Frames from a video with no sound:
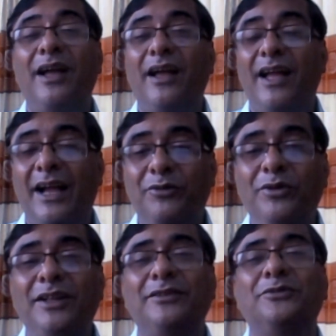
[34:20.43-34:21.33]

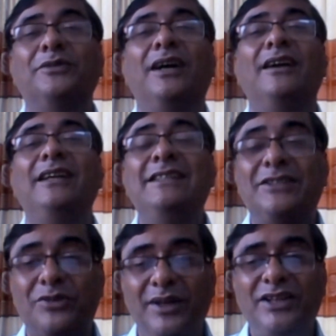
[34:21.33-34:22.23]
according to the
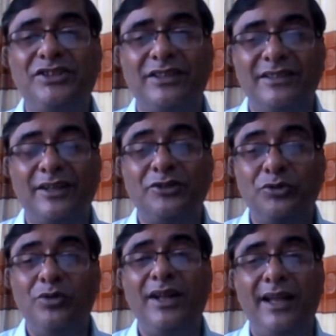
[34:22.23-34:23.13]
intonation, the
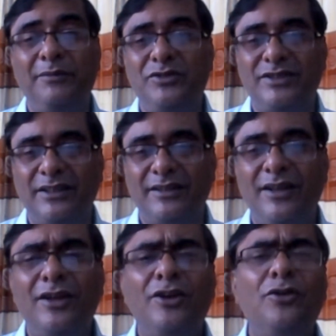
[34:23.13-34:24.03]
tone I am using,
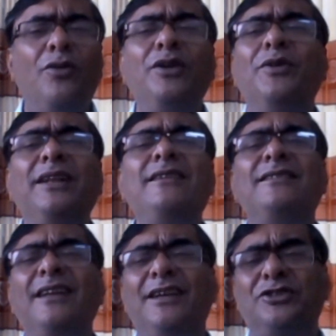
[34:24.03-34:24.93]
oh, you are
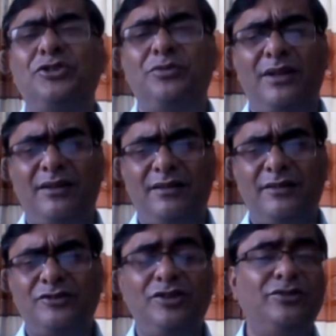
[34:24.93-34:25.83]
intellectual,
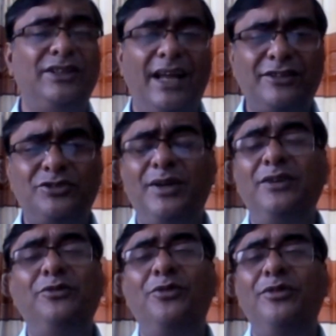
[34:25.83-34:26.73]
so that's why
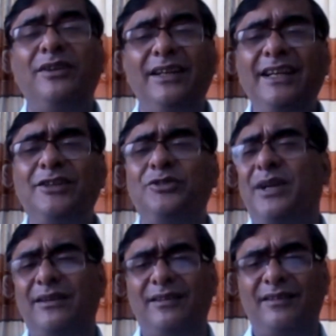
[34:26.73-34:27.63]
you don't need
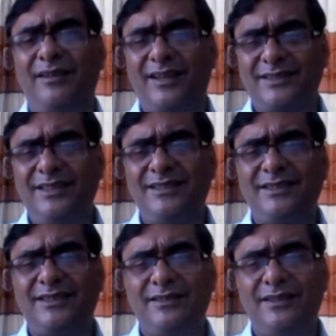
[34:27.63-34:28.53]
to attend
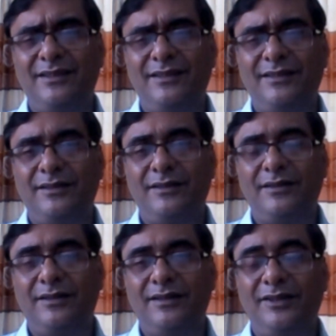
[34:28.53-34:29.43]
classes.
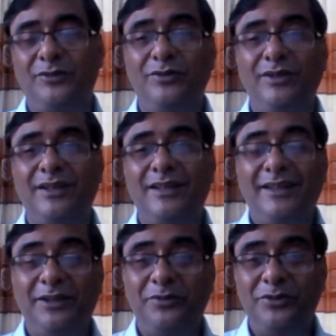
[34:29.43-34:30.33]
You know,
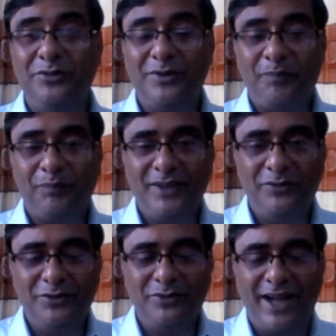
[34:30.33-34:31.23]
if you
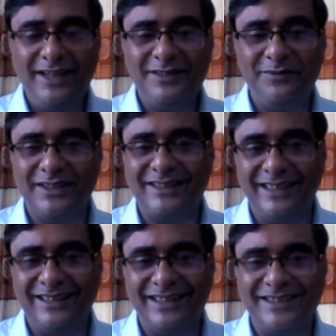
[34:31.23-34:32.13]
write the
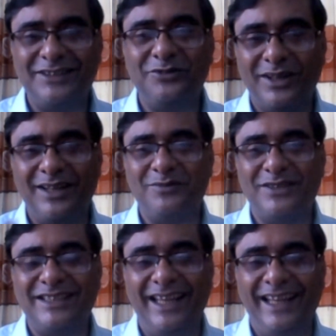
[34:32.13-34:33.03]
sentences, what I am
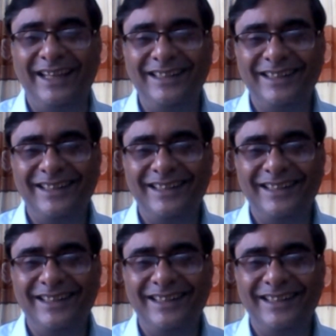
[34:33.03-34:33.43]
saying,